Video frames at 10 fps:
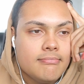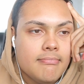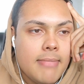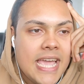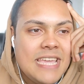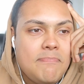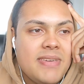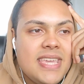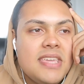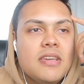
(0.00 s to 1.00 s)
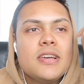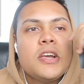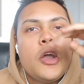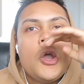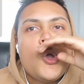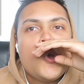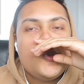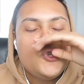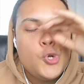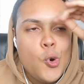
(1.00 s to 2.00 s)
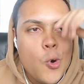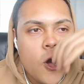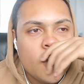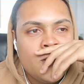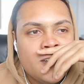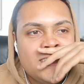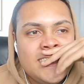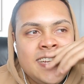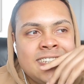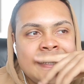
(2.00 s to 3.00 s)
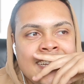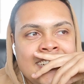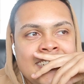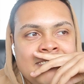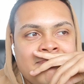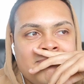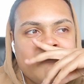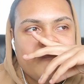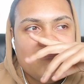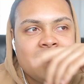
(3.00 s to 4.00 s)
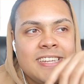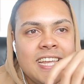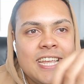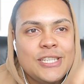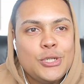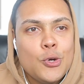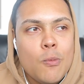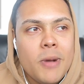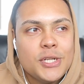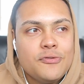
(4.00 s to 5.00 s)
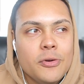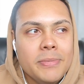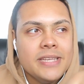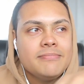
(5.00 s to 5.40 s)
maybe 200cc is too much for me.